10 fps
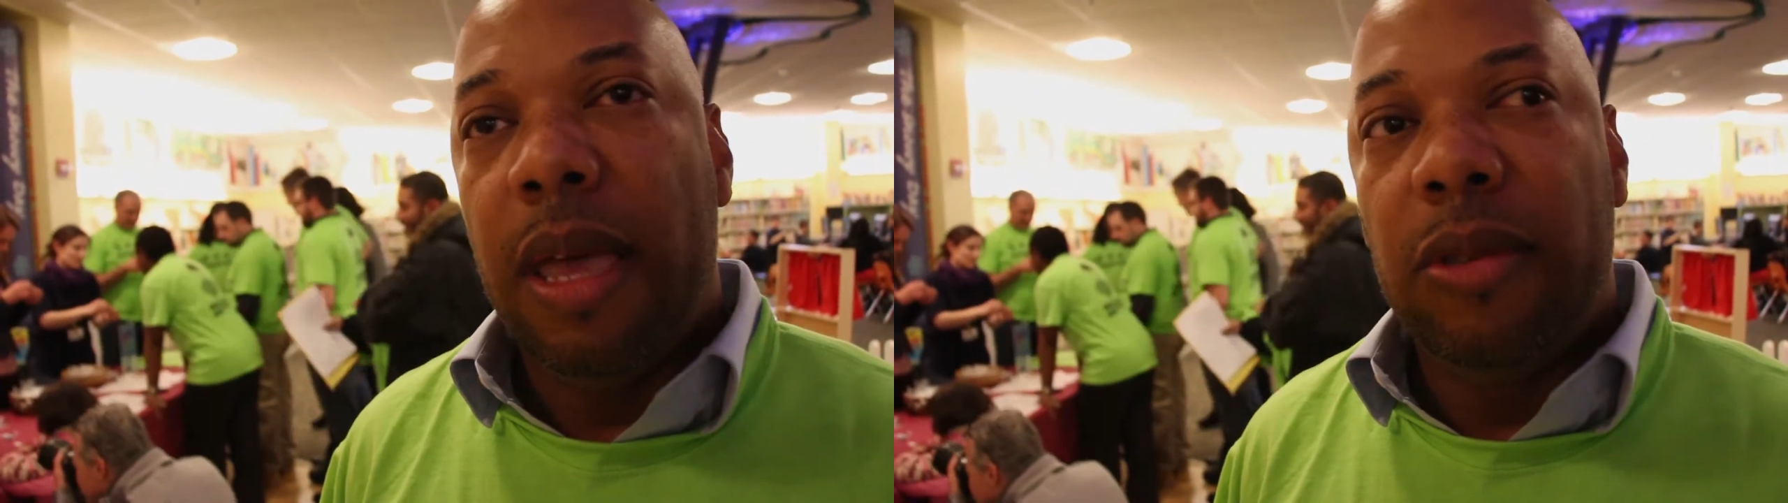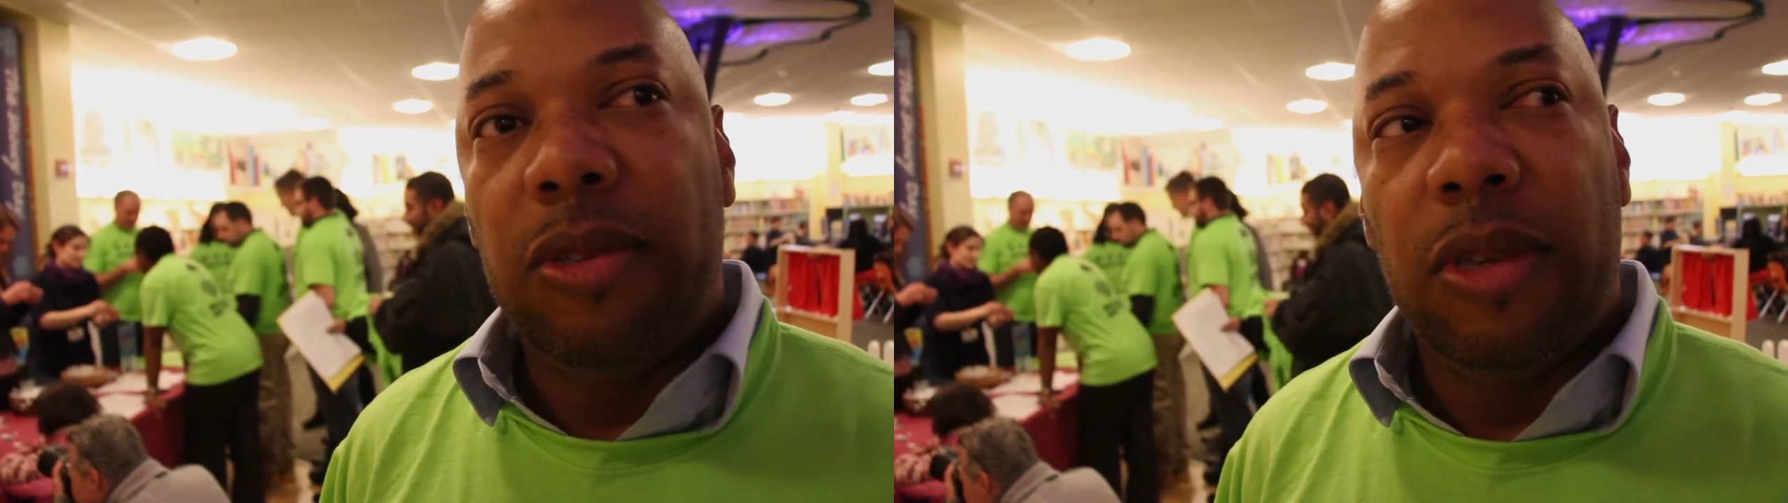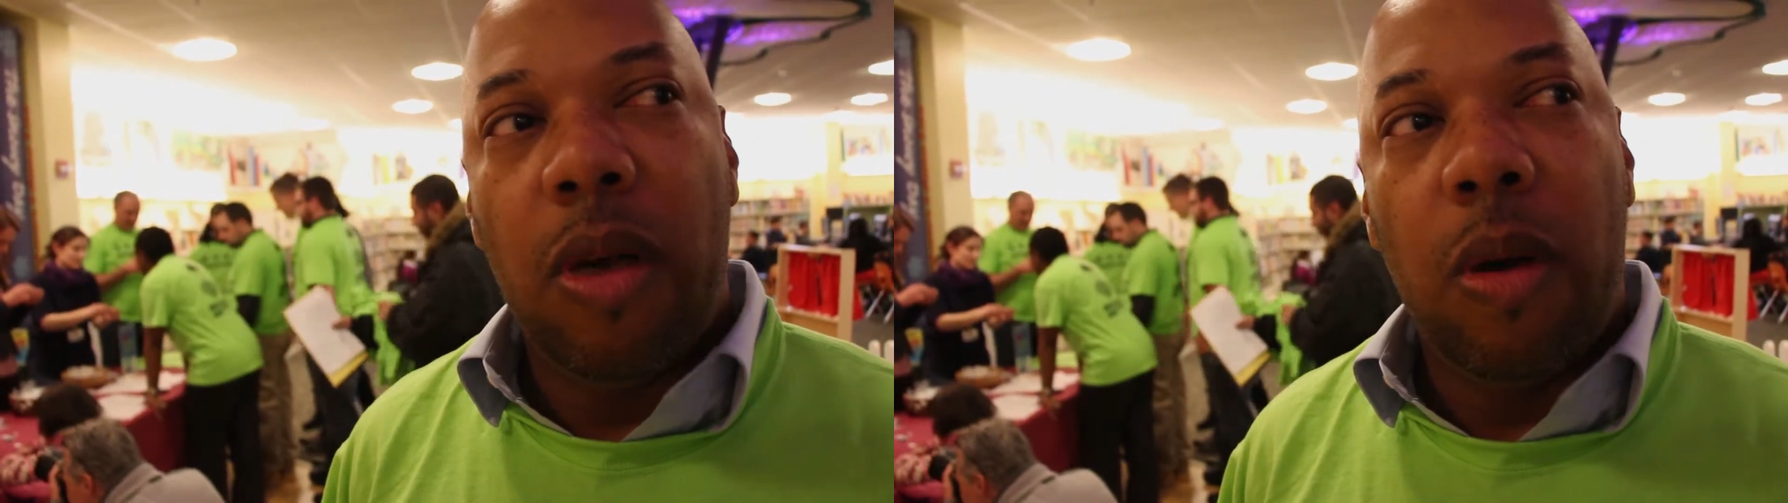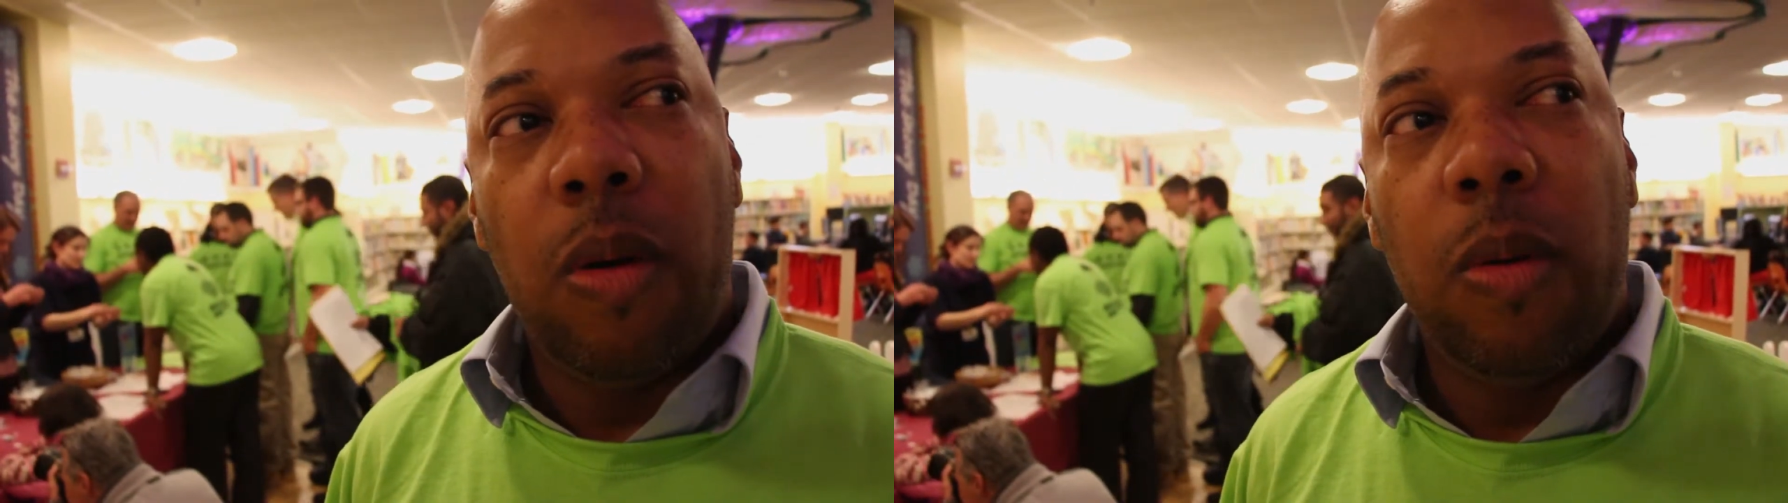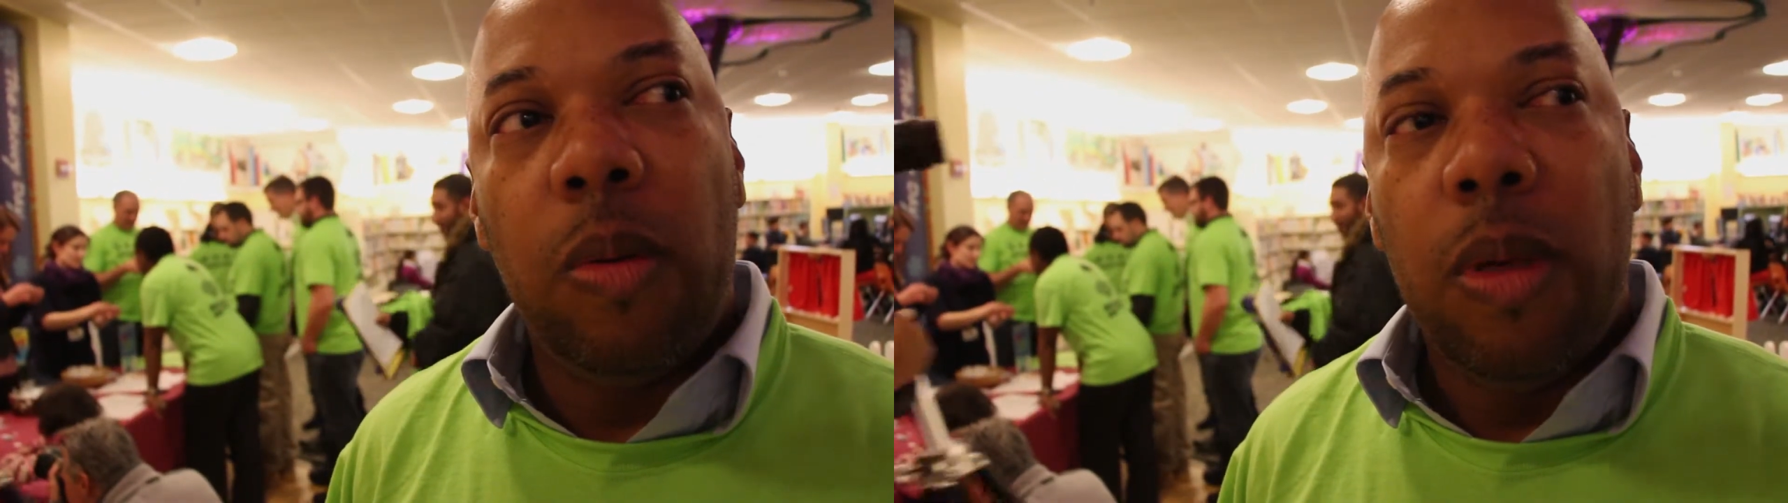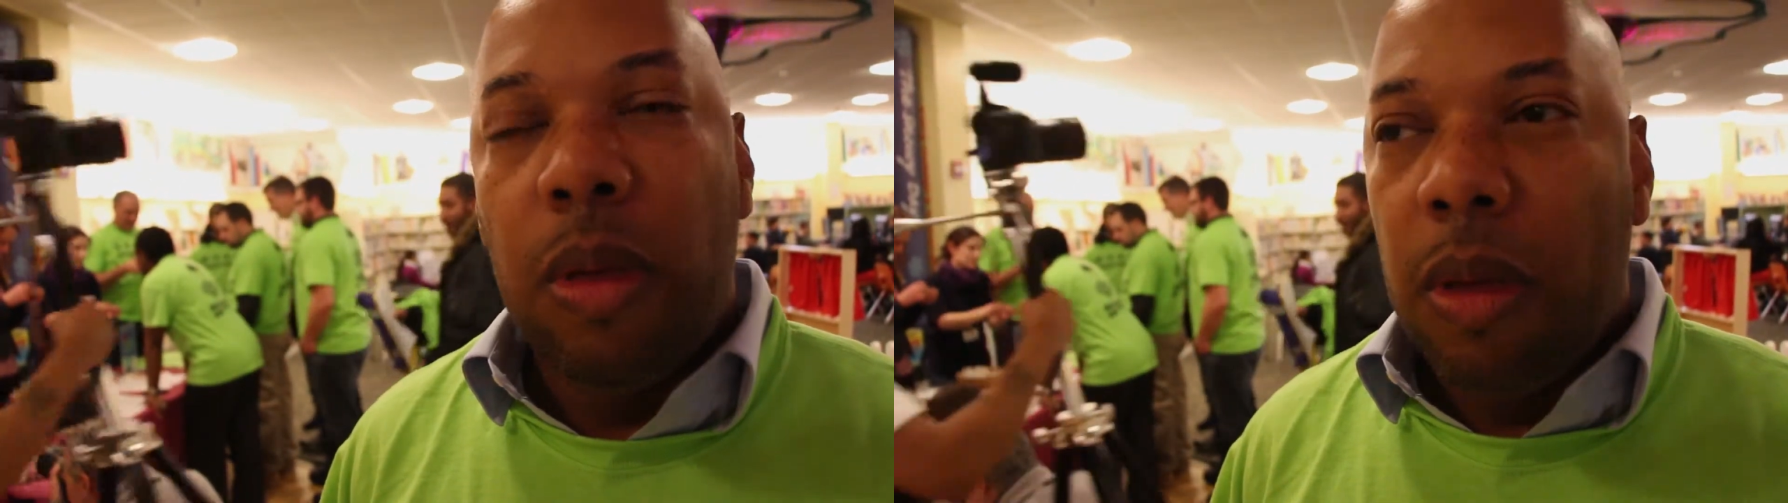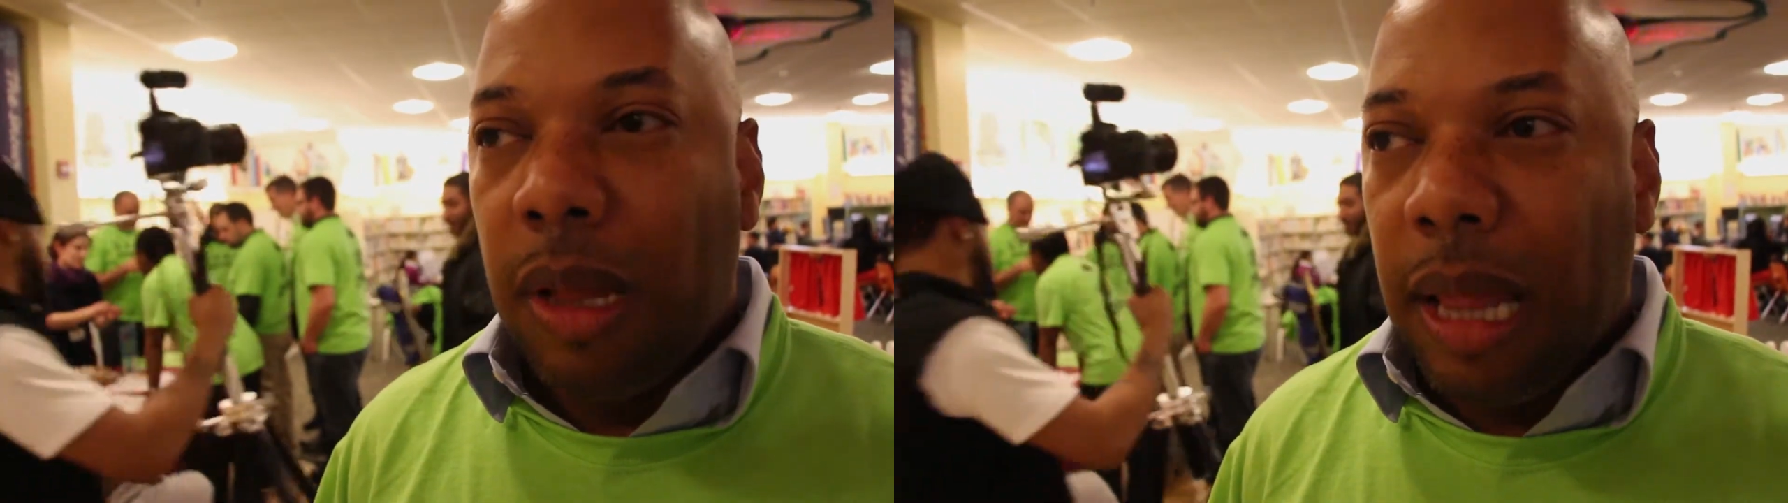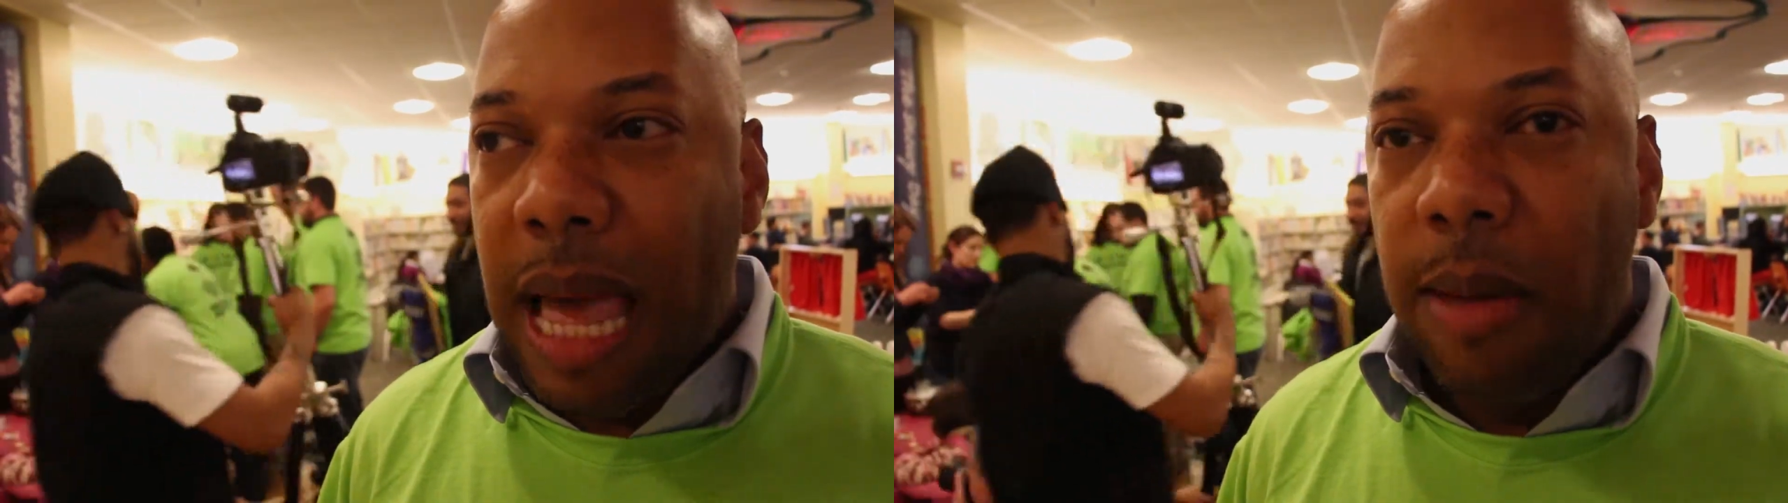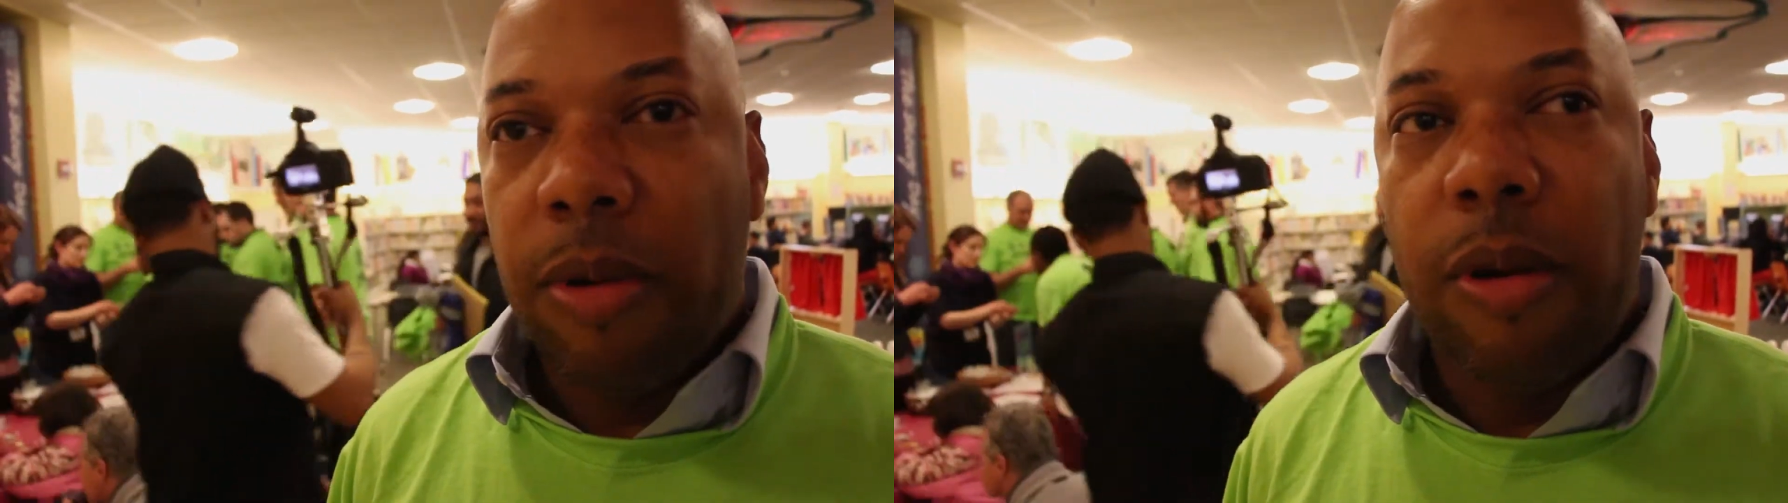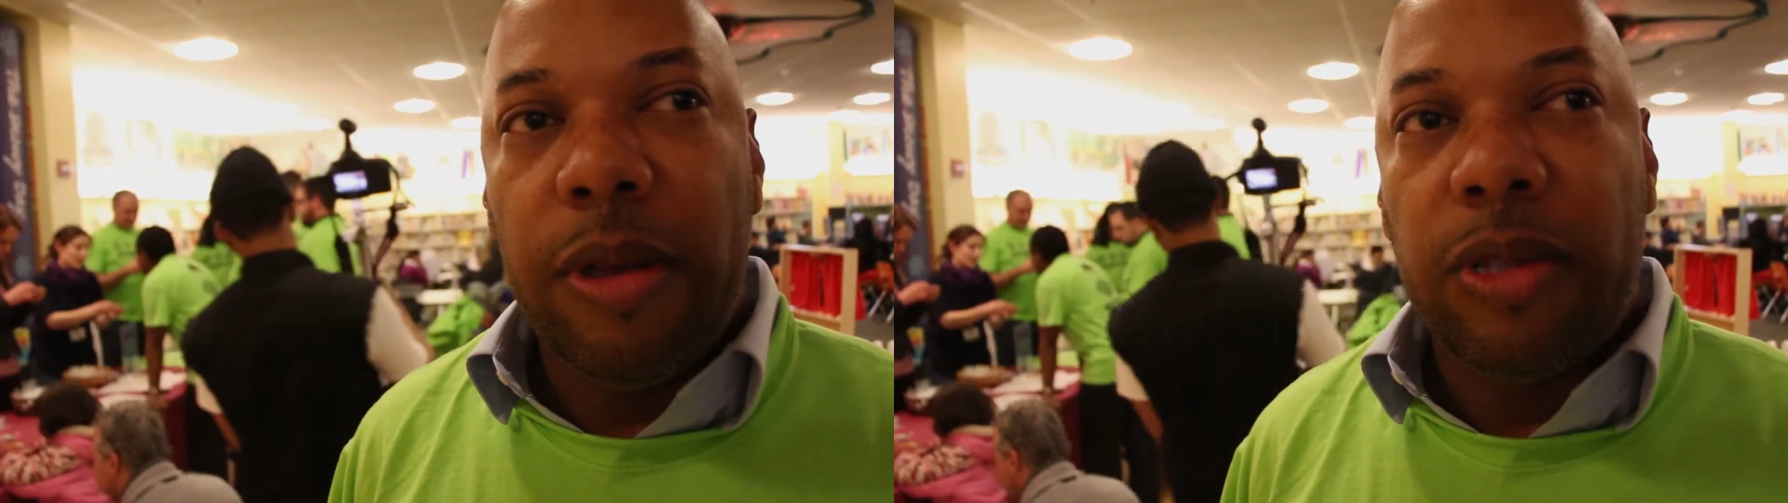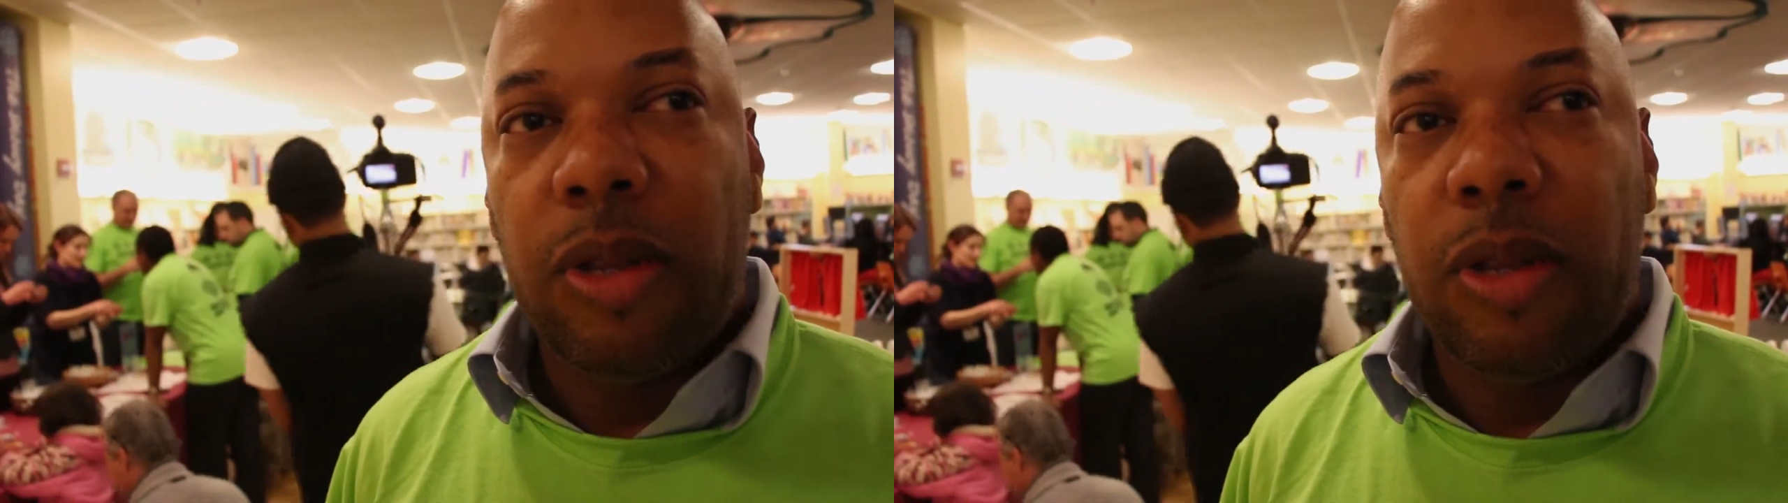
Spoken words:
And so libraries